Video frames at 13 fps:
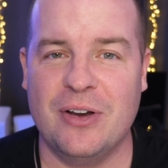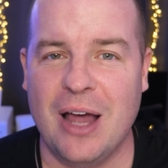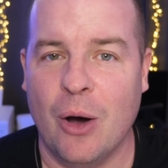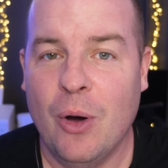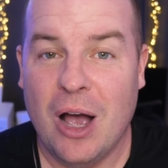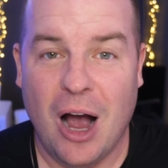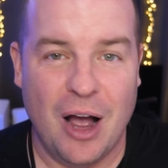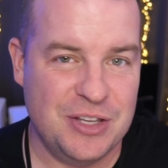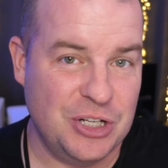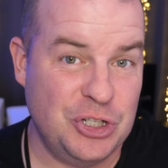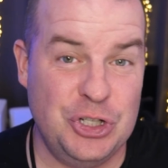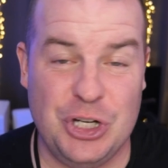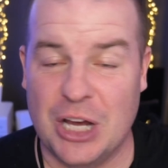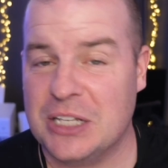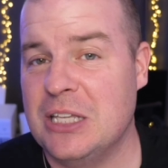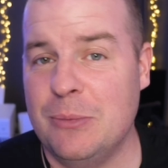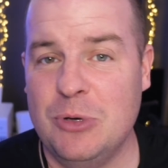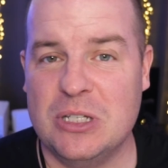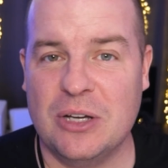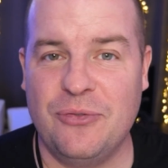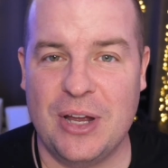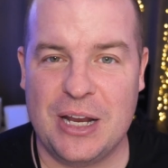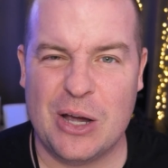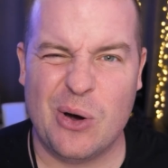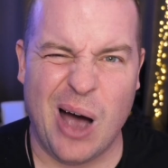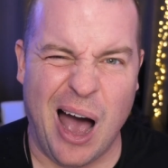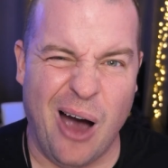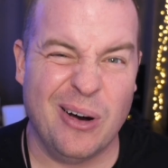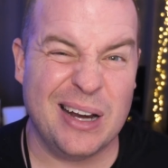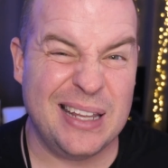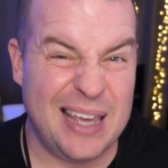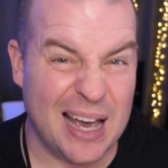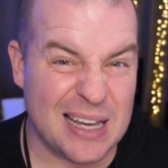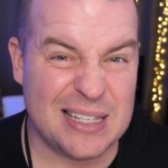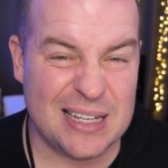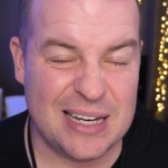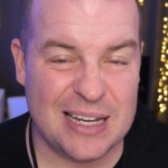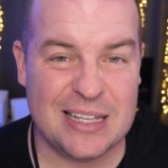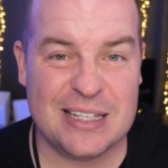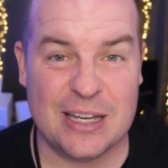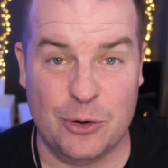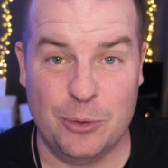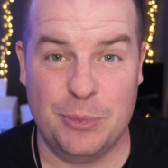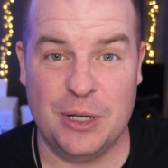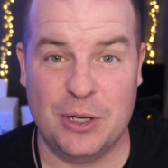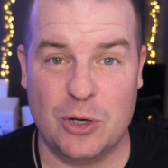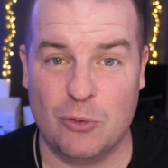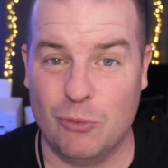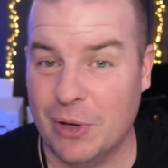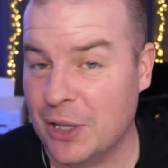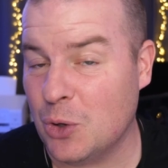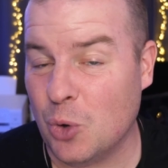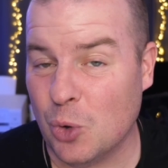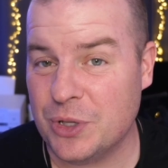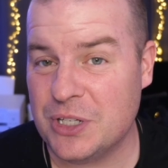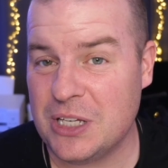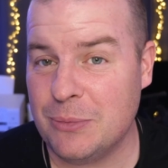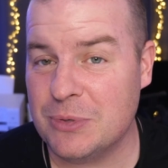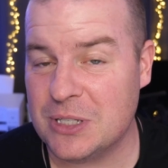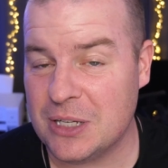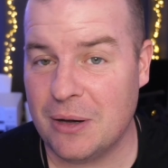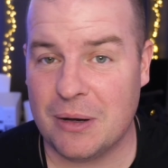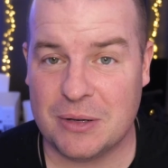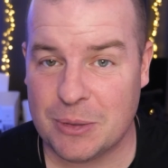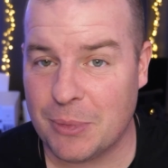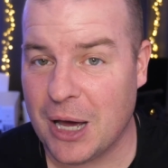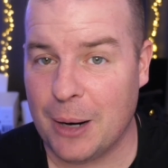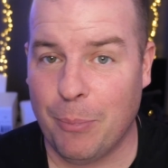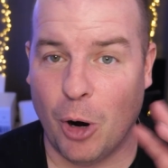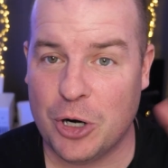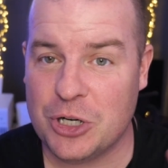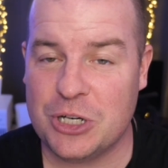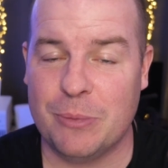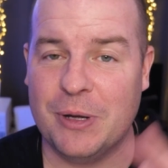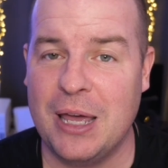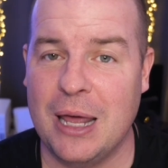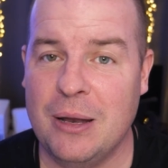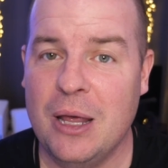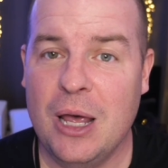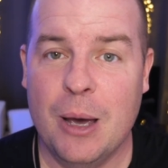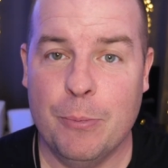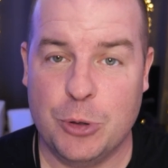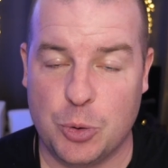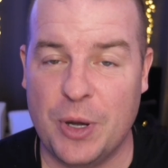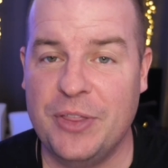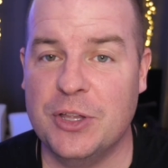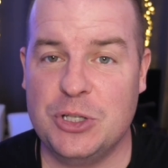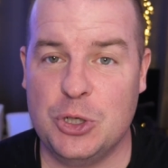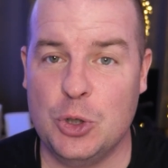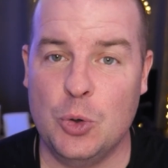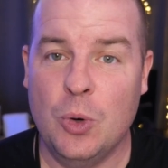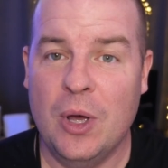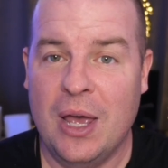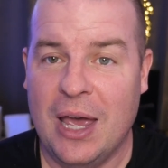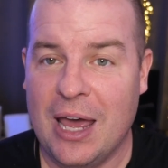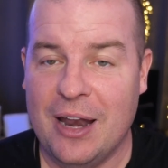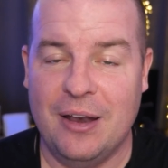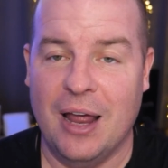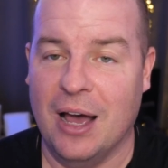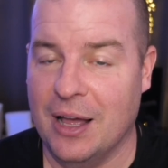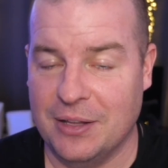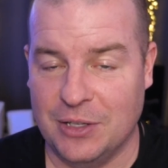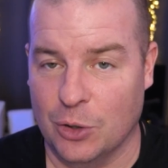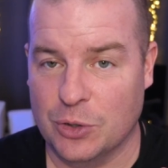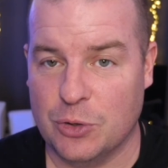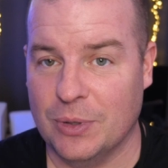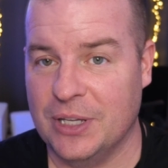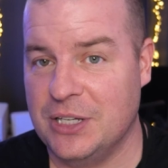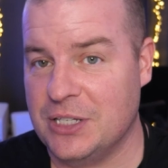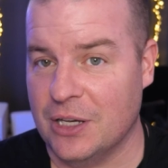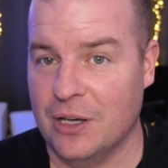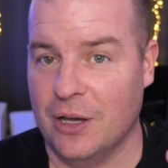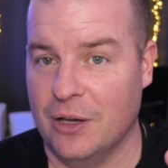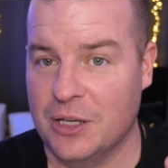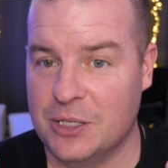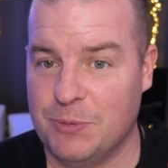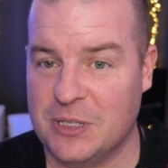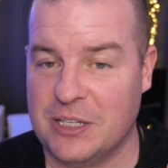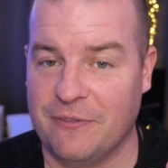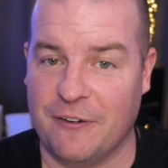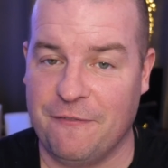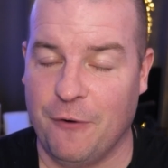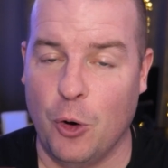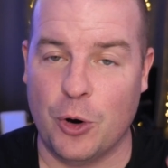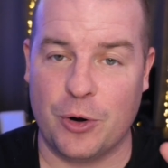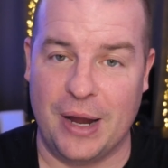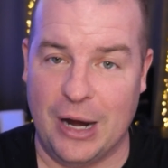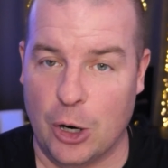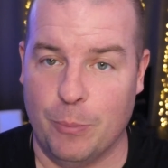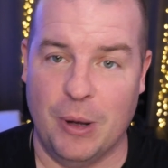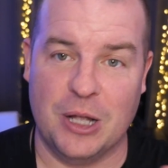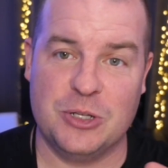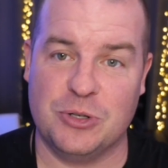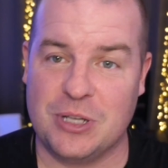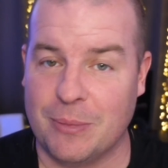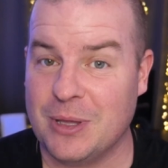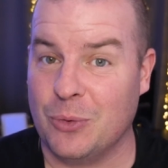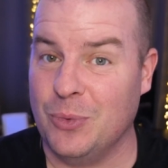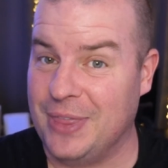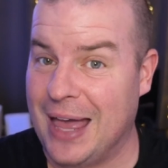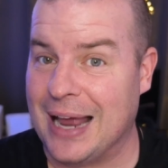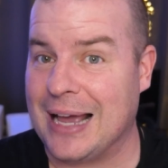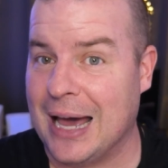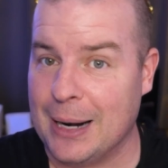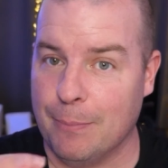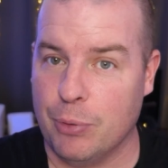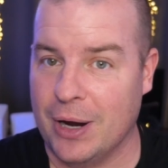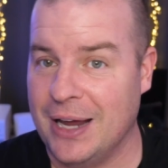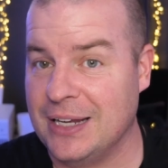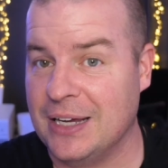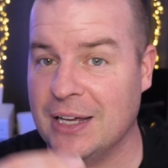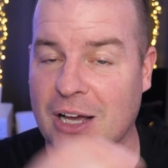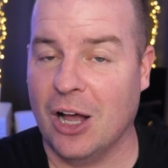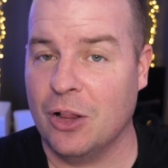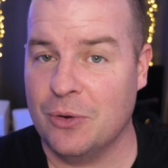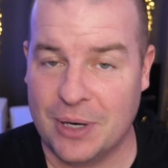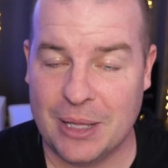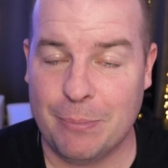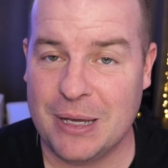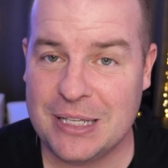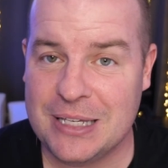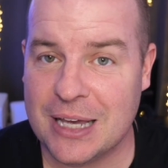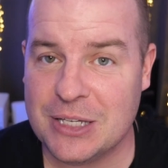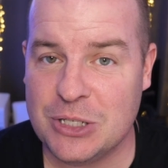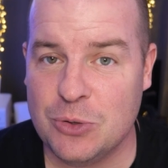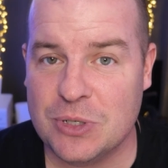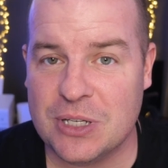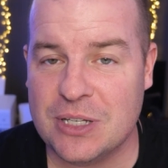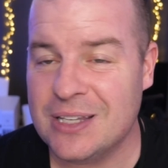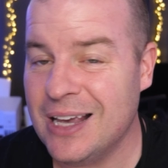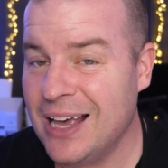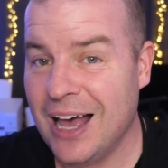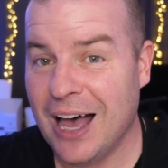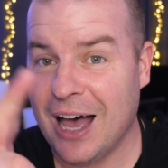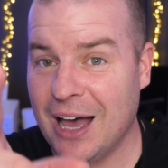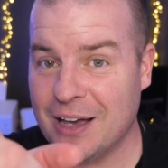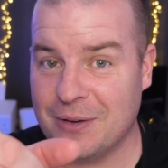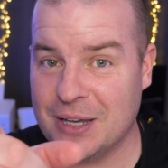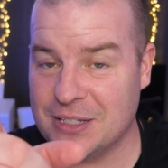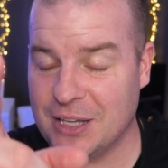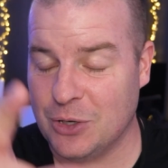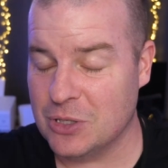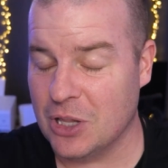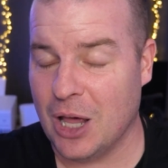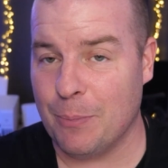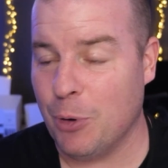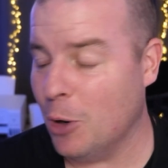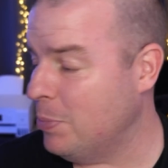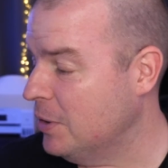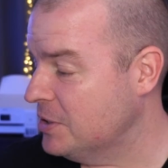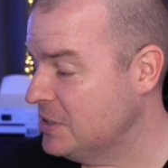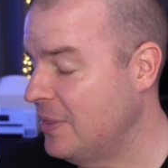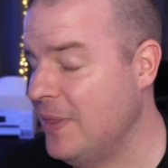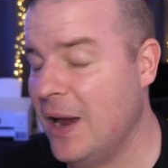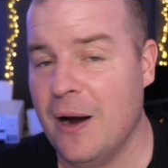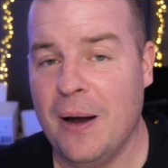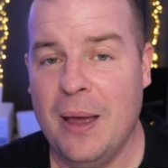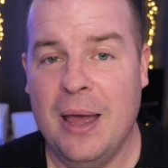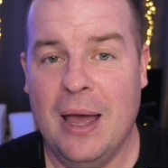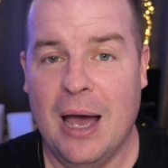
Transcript: Now, is it just a music video? I would guess it is. It would be really cool to see, see some kind of partnership again between the two and, uh, you know, to release a, a specific phone or earbuds or something with that kind of branding and coloring that BTS uses because they use a lot of purples in there.